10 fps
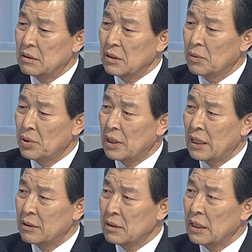Yeonpyeong
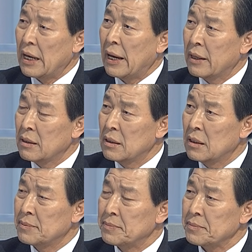Island and
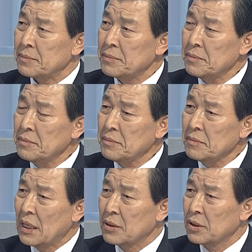
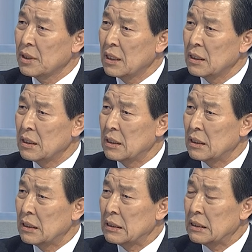
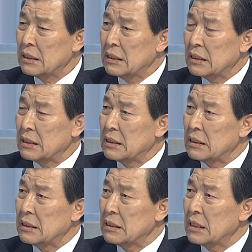Cheonan
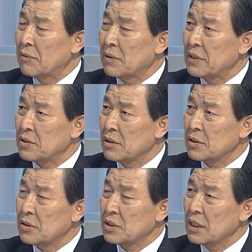naval
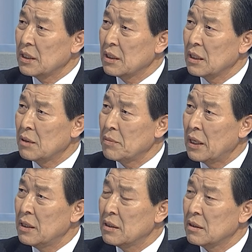vessels sinking
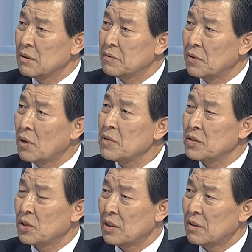made firm
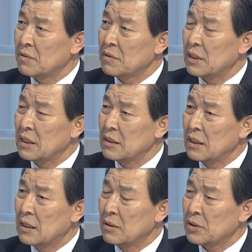reserve, and
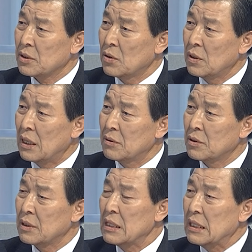also
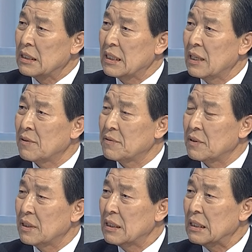our self
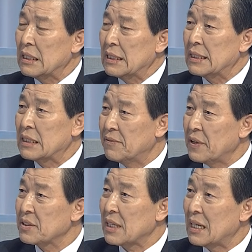
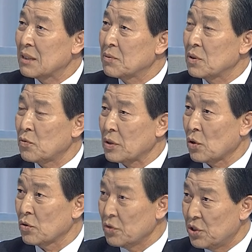defense kind of
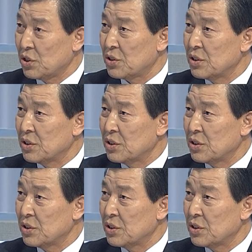resolution.